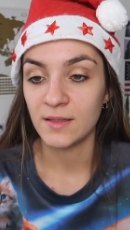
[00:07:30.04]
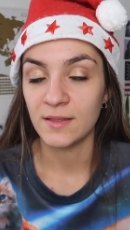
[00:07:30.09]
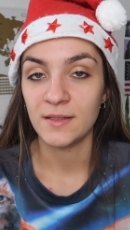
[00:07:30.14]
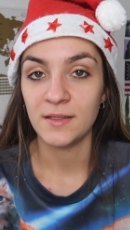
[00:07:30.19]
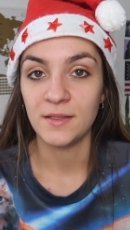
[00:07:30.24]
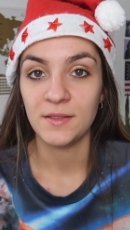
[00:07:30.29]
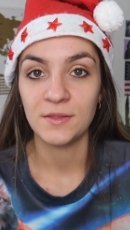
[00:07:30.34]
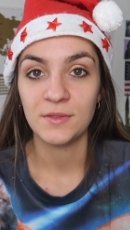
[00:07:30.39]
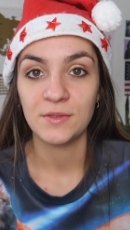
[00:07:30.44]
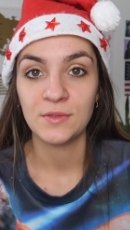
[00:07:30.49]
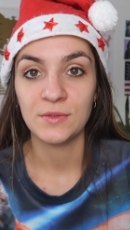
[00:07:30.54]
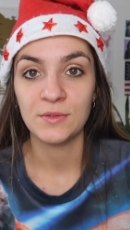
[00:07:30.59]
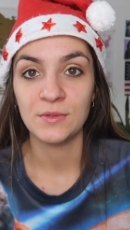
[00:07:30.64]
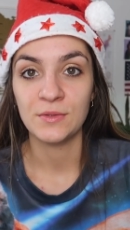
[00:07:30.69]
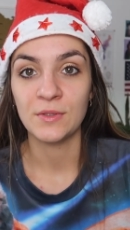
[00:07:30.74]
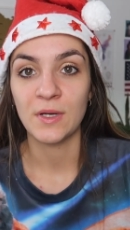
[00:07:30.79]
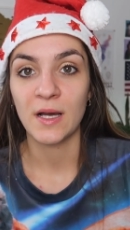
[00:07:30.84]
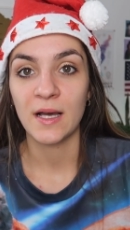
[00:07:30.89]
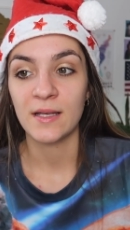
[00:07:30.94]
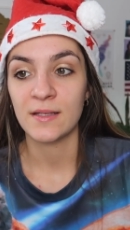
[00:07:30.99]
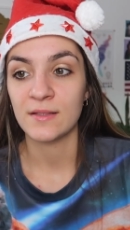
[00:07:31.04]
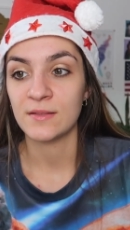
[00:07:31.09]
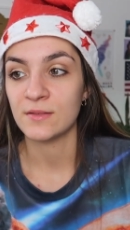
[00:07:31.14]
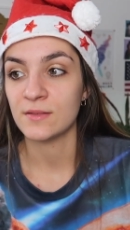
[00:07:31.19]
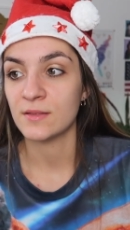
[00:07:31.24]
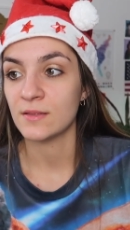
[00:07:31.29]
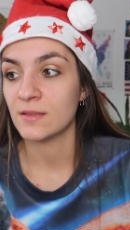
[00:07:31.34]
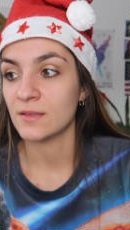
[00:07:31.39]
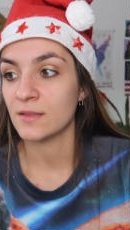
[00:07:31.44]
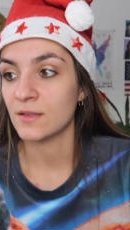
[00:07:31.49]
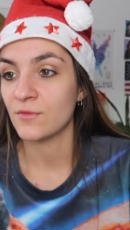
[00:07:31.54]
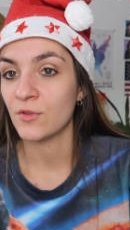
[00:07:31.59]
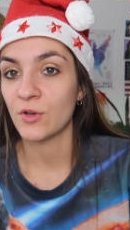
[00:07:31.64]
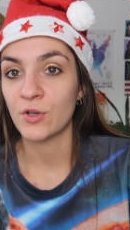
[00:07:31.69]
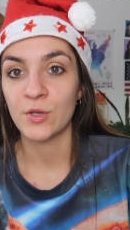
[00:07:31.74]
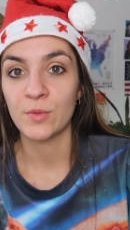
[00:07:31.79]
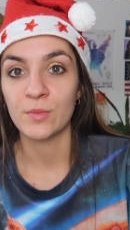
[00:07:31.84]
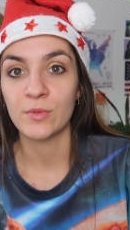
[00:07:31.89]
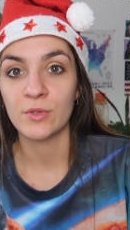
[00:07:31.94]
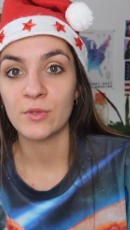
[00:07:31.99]
uh, who has the
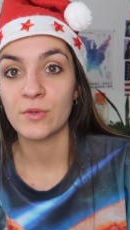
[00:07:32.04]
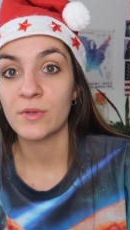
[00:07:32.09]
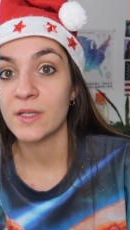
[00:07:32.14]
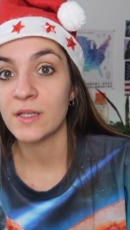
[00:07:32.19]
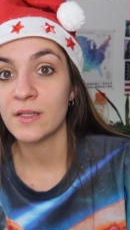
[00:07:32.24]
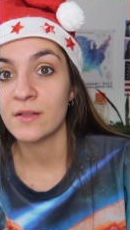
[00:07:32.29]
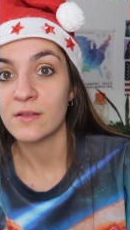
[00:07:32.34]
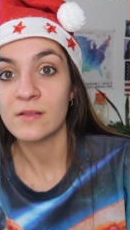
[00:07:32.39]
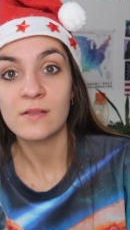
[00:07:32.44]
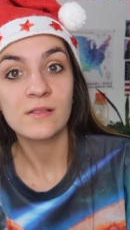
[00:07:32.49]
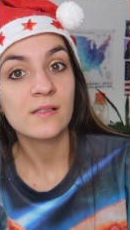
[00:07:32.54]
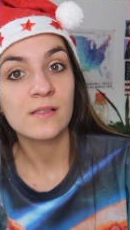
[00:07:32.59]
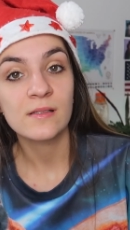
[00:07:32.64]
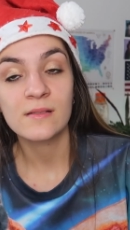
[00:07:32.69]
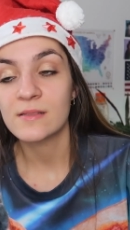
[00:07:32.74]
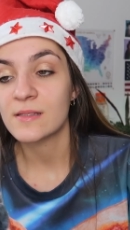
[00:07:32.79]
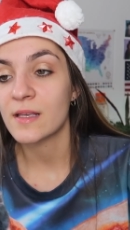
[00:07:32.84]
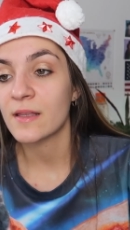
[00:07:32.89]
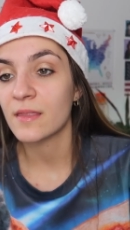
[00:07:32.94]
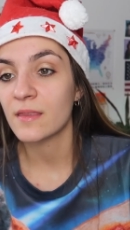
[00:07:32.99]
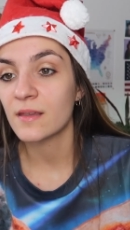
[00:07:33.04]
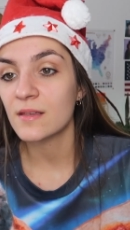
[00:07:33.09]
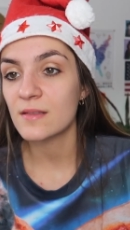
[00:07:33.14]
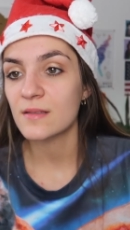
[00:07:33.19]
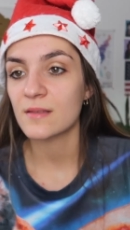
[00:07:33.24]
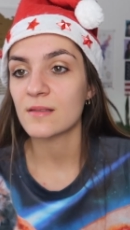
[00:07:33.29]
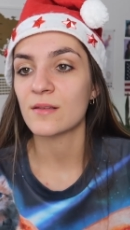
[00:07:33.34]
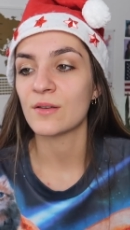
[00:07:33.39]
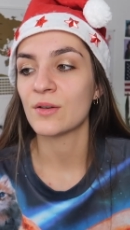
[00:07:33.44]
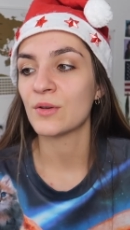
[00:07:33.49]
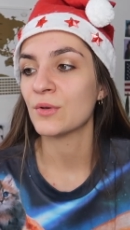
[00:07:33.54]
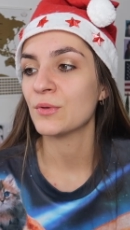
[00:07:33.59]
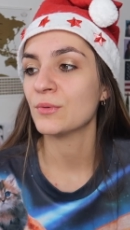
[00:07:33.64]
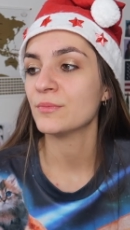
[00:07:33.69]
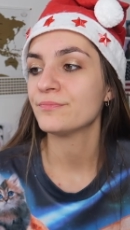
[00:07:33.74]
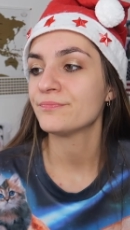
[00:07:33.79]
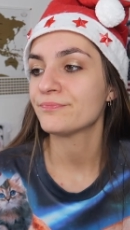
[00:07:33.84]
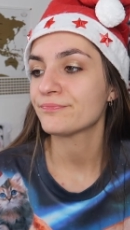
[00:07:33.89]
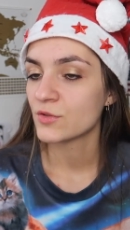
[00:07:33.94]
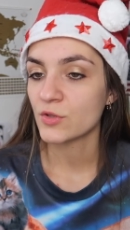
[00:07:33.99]
vocabulary or things like this, so
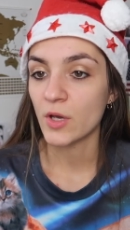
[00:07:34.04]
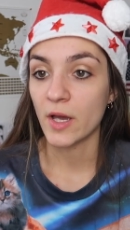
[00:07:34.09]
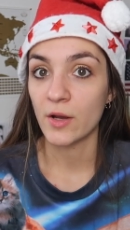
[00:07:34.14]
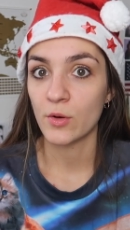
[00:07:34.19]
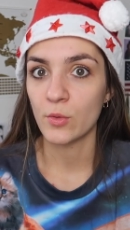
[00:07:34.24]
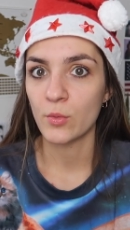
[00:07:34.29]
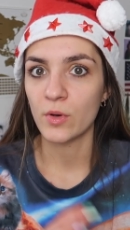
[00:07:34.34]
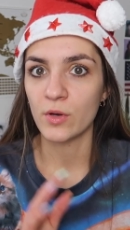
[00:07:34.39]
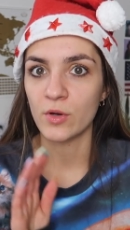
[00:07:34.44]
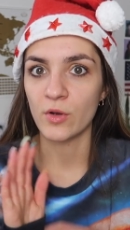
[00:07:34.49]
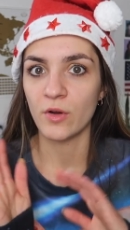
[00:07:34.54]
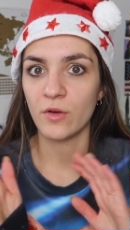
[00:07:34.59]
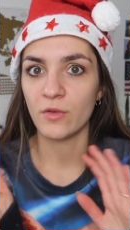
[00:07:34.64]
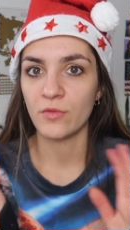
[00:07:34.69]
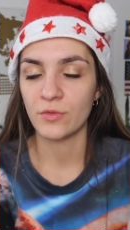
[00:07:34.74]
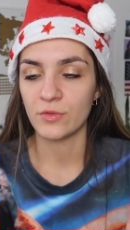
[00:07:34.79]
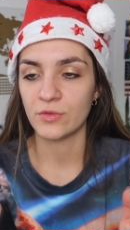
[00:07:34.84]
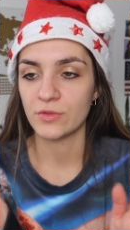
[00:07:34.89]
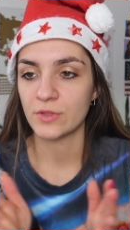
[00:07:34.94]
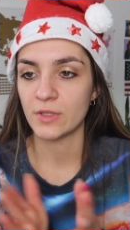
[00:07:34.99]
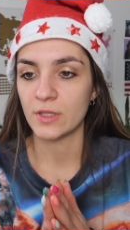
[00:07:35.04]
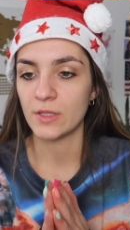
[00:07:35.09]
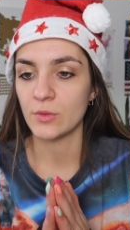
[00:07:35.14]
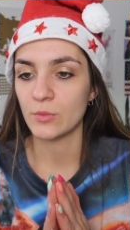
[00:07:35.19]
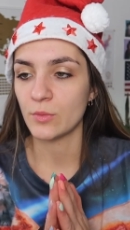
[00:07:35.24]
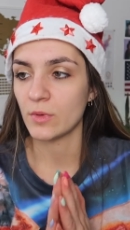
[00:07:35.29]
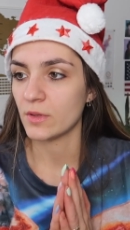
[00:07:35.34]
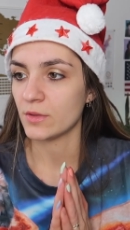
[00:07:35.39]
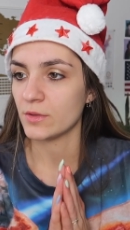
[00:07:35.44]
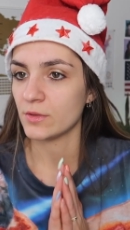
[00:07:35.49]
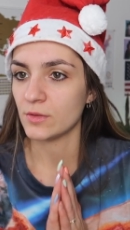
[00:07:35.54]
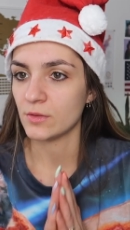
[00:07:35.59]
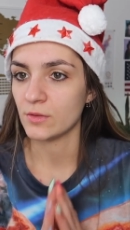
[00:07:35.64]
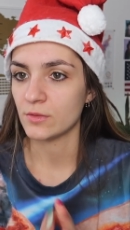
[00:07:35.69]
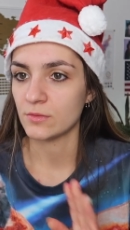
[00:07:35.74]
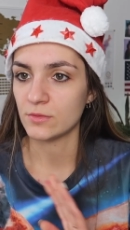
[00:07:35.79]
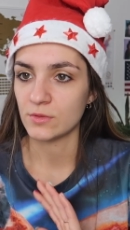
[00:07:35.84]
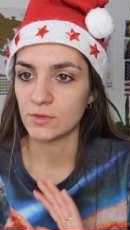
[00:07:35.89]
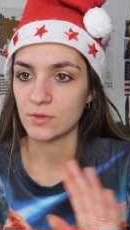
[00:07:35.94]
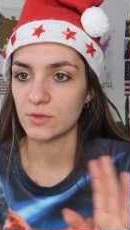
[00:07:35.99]
so I don't want to skinny anyone, you
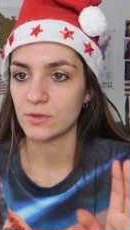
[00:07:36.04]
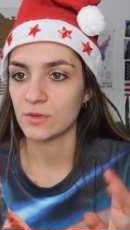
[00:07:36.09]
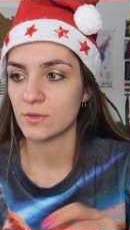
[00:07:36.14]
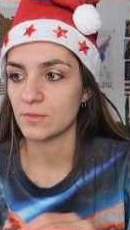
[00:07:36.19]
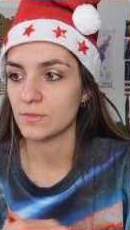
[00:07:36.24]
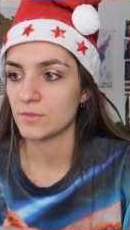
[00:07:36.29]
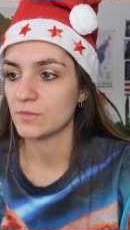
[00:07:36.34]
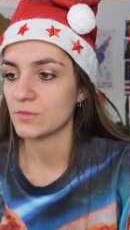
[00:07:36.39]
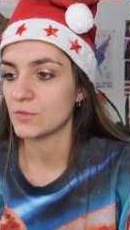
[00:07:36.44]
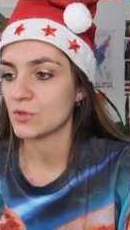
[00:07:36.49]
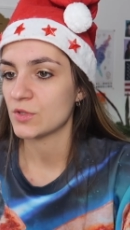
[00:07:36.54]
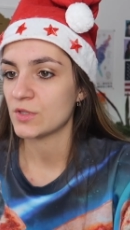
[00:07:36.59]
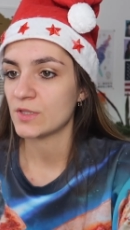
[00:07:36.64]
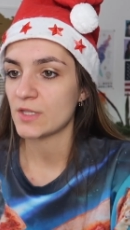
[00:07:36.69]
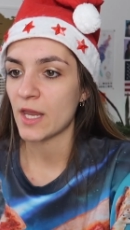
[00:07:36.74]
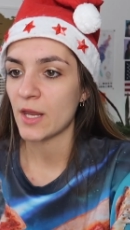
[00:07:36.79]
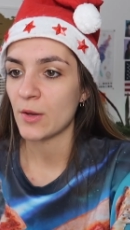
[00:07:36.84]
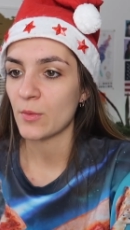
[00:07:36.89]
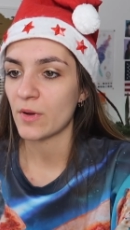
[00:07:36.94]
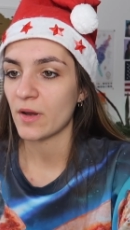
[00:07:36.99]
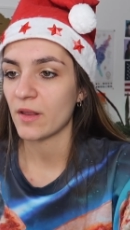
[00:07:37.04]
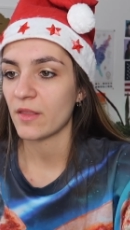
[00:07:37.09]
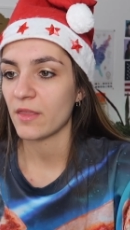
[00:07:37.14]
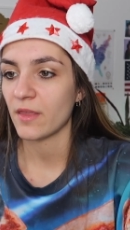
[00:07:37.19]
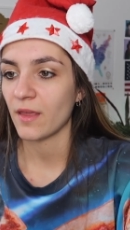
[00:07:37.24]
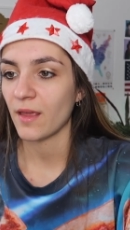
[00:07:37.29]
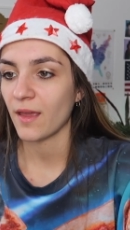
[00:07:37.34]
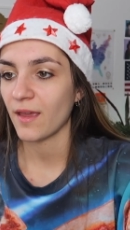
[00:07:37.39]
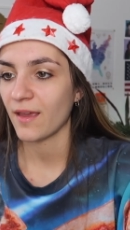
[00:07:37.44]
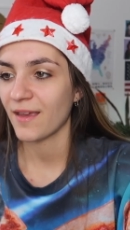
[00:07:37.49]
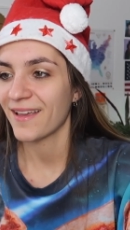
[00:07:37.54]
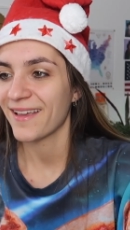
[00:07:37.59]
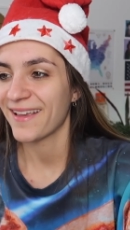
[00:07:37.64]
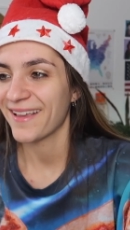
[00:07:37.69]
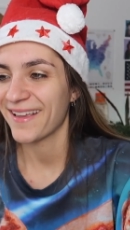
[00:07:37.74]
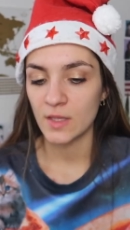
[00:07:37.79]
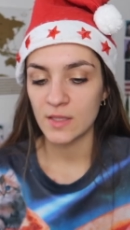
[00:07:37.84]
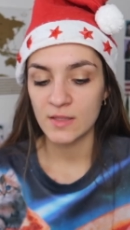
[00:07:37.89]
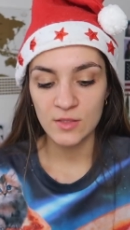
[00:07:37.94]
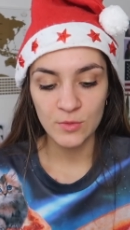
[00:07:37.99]
know, just um, just saying what I think.
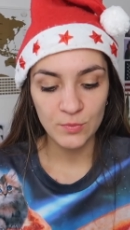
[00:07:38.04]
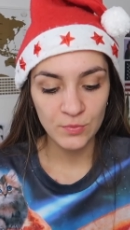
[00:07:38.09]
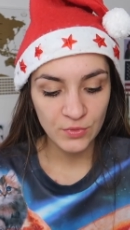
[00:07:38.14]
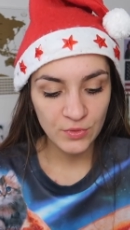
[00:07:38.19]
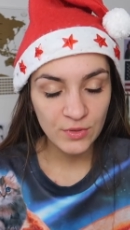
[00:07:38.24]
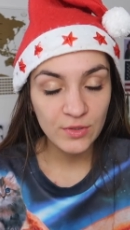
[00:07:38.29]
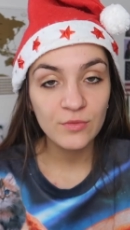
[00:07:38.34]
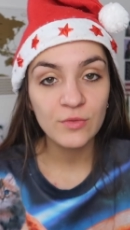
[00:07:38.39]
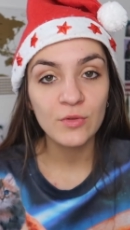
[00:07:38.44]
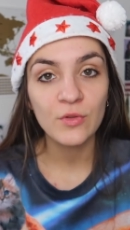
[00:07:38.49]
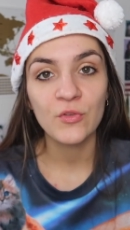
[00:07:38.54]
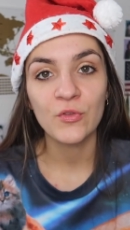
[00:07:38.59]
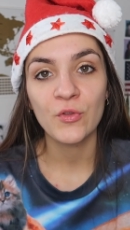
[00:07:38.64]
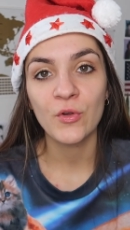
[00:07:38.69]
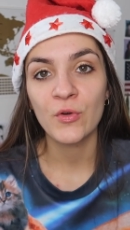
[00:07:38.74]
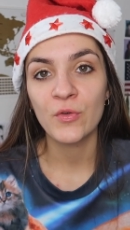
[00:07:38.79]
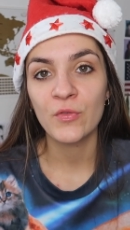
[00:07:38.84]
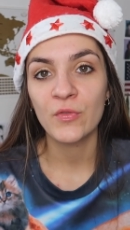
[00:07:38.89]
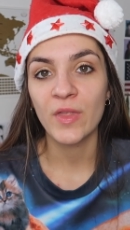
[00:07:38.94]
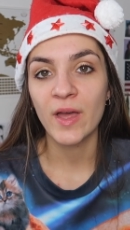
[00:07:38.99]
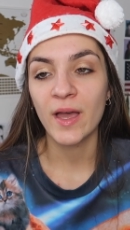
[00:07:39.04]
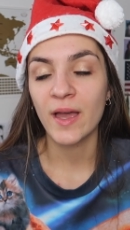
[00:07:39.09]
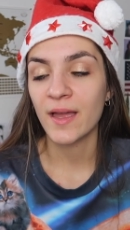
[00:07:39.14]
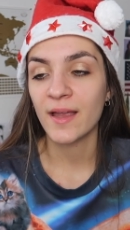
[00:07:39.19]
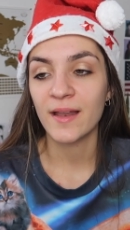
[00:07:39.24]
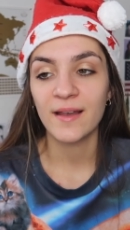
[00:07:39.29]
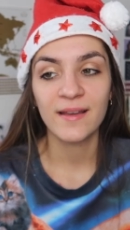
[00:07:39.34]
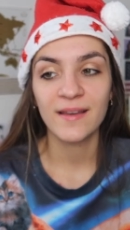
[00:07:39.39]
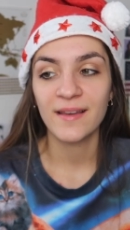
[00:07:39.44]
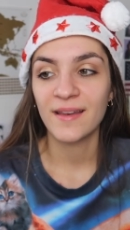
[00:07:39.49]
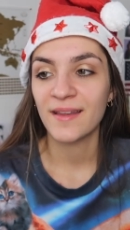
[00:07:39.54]
It's a beautiful song that